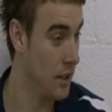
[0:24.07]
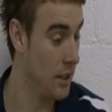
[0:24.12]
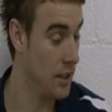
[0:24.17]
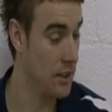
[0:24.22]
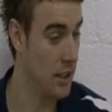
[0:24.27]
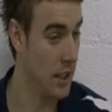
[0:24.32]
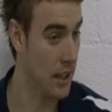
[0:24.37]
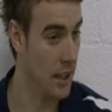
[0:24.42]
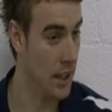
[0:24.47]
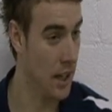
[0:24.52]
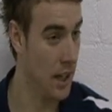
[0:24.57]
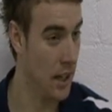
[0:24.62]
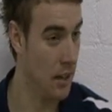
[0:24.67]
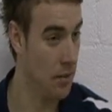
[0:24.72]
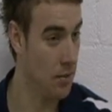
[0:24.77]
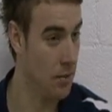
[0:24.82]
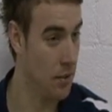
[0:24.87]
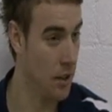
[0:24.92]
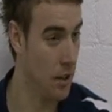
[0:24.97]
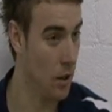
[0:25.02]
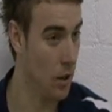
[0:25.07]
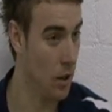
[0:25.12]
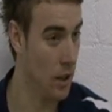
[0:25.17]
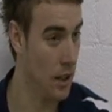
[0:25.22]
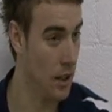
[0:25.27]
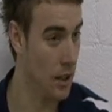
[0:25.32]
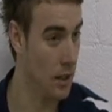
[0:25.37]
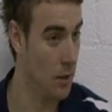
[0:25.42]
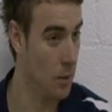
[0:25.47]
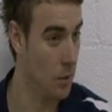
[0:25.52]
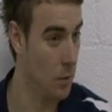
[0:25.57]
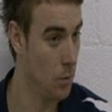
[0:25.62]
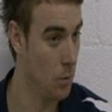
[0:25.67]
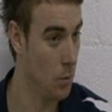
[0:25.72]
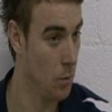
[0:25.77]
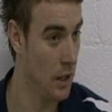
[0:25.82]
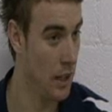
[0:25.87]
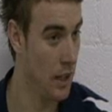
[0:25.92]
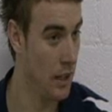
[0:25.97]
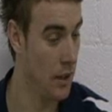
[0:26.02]
in the second half, you know, I think
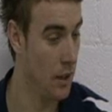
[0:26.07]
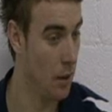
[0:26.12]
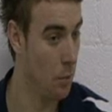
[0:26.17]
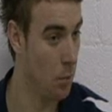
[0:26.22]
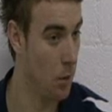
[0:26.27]
we had the